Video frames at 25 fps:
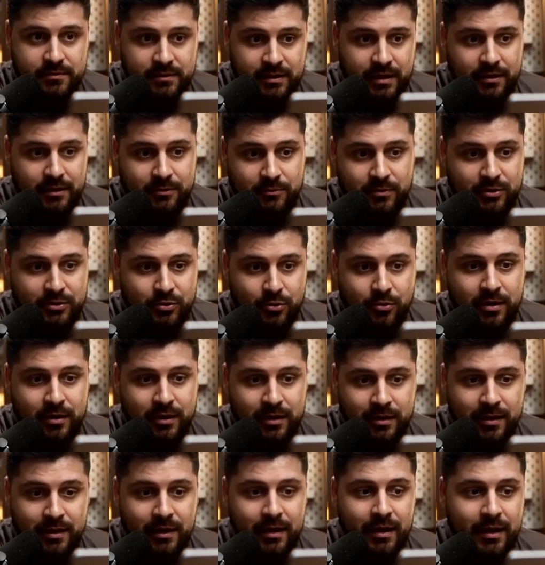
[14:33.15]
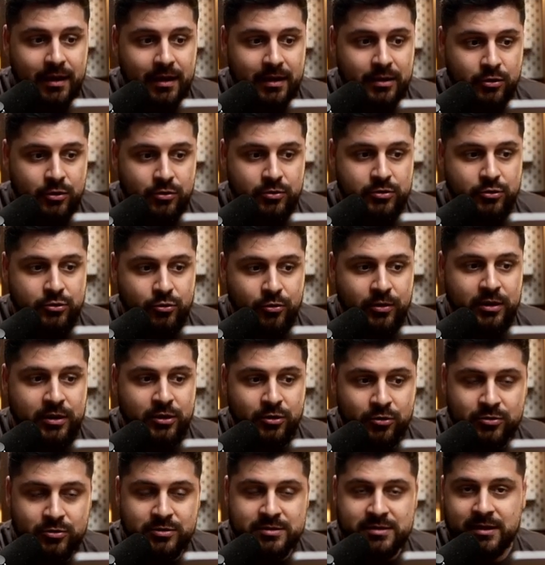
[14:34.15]
Like we're talking, you're doing
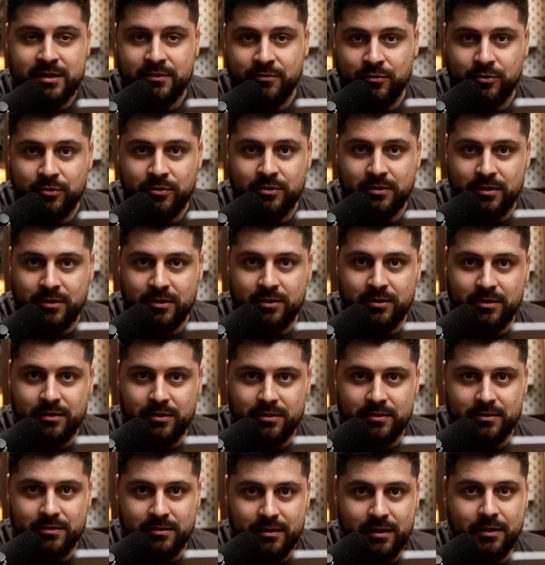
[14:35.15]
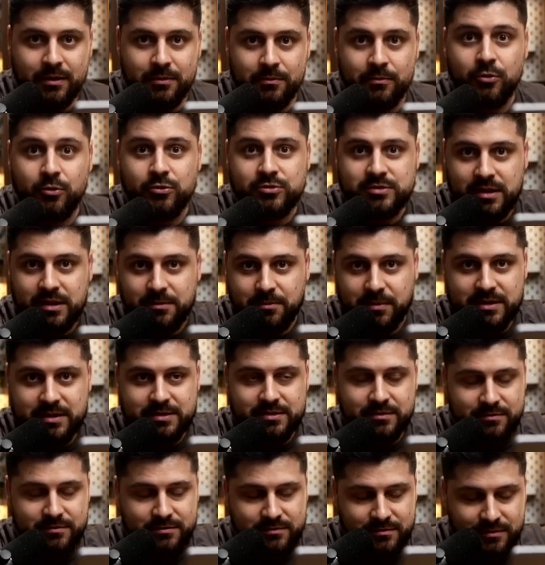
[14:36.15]
your stuff on uh, like mostly
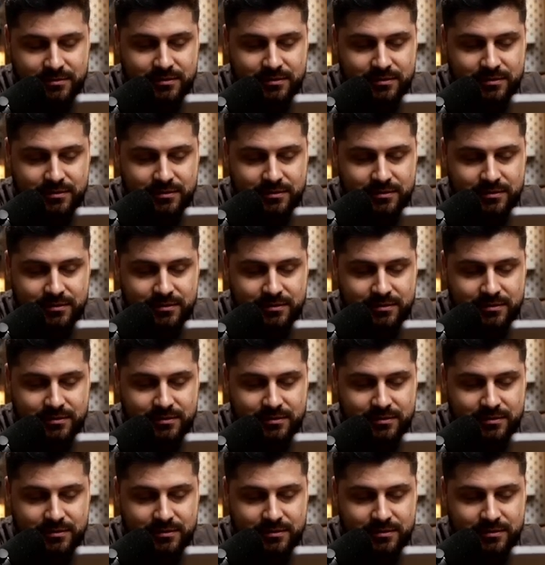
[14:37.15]
passive.